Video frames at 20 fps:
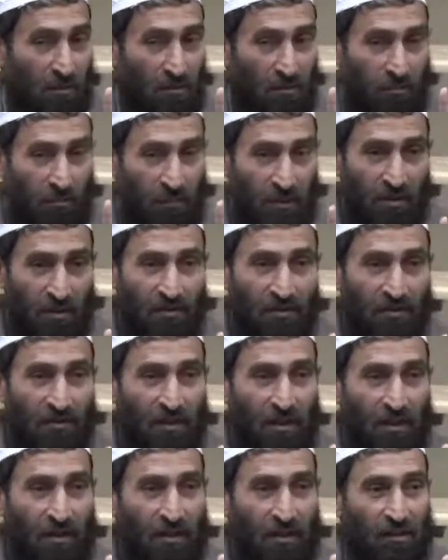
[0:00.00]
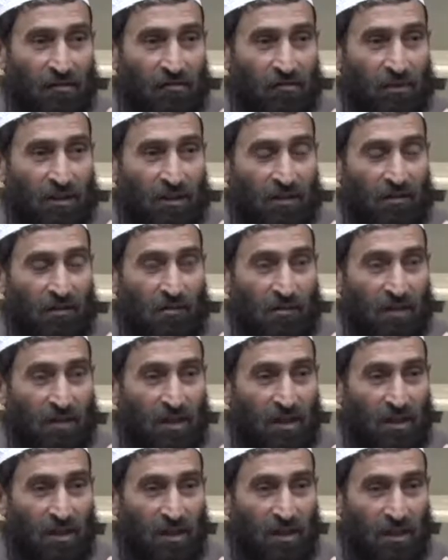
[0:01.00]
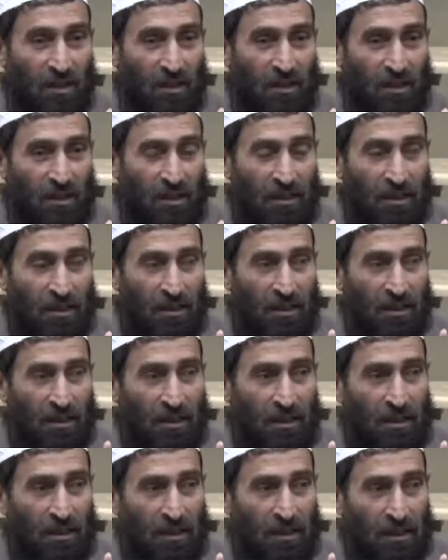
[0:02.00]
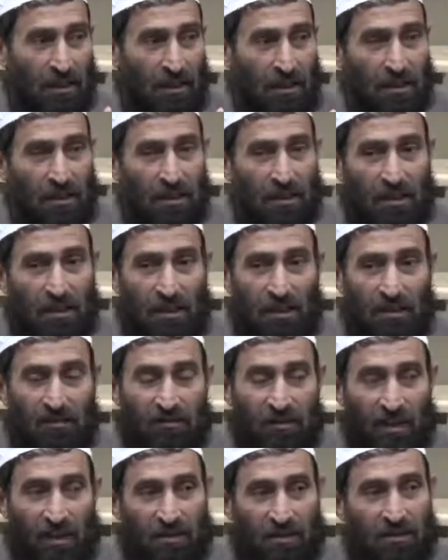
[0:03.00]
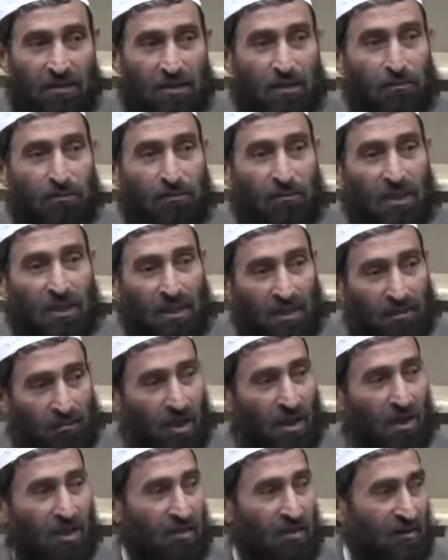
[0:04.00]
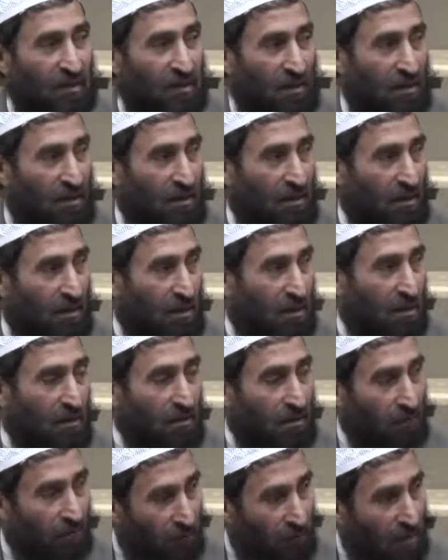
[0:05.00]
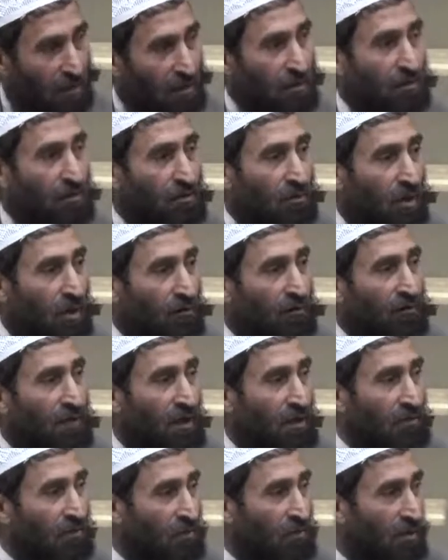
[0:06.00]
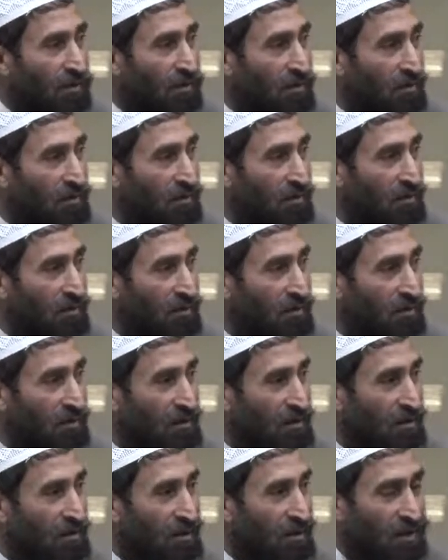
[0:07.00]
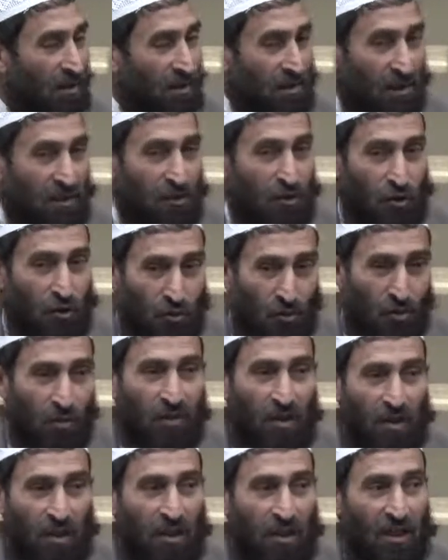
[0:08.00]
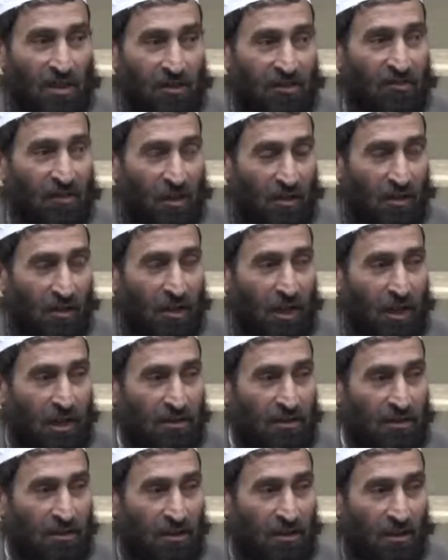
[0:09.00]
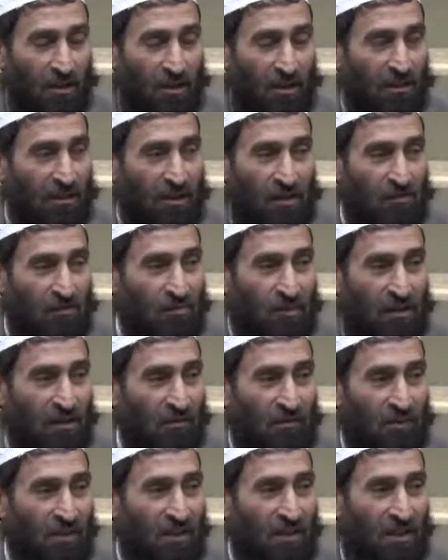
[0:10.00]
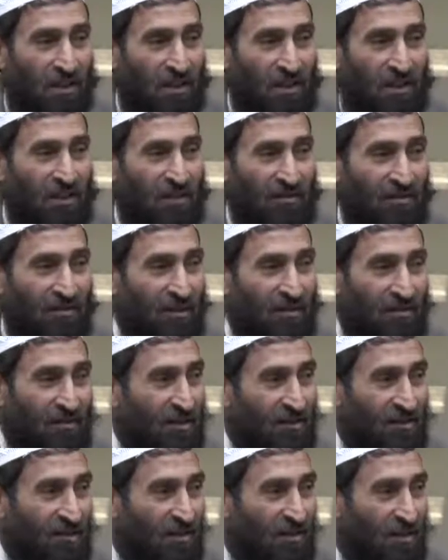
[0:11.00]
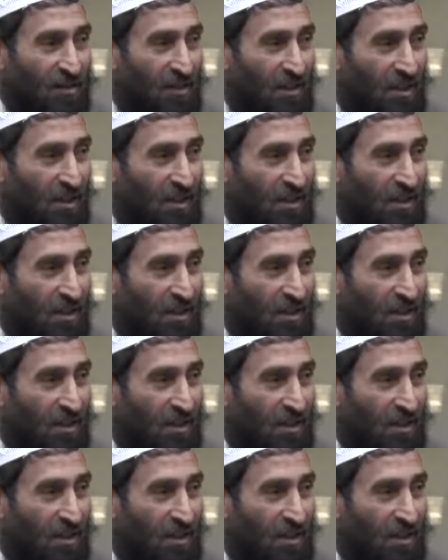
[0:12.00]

Because Allah subhanahu wa ta'ala, He is actually minimizing the value of that wealth. That you think it's a lot, Allah subhanahu wa ta'ala, He said it's nothing.